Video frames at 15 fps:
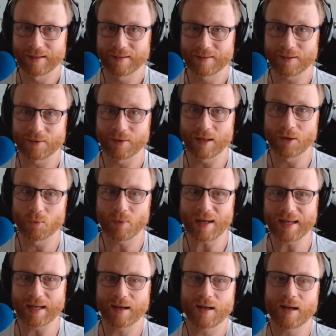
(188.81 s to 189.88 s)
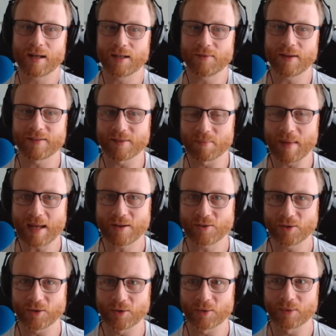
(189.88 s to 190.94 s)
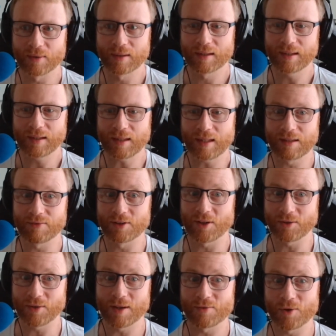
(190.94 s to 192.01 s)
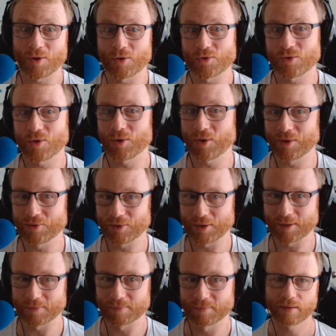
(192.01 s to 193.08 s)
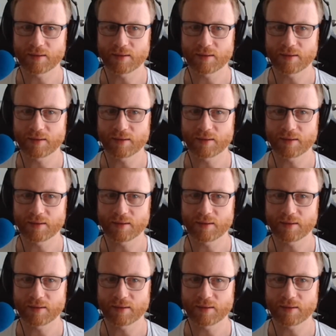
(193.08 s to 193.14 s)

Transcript: So in a way, it kind of has to matter to you, even though you have no control over it.